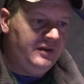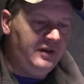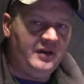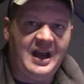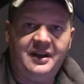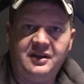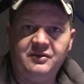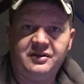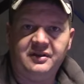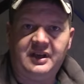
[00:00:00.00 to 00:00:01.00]
you're not
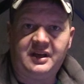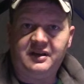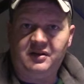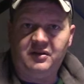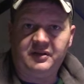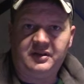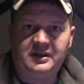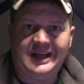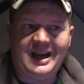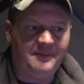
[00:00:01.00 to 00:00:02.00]
using like you know
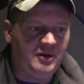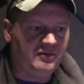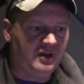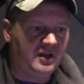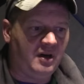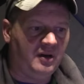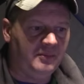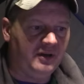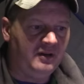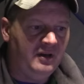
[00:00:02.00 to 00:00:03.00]
today, I'm using a
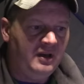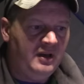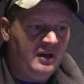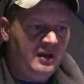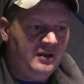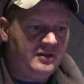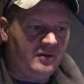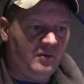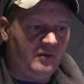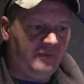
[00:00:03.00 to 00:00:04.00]
Garmin.
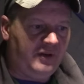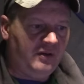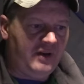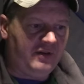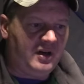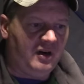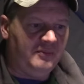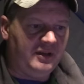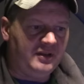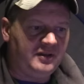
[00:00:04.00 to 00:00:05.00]
So if you don't have a
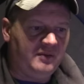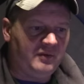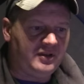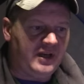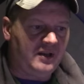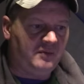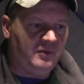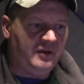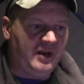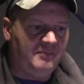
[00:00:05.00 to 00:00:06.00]
Garmin to see exactly
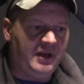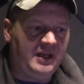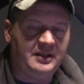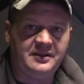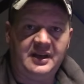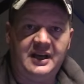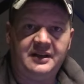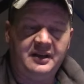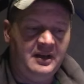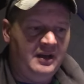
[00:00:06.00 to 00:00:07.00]
where that bait is at,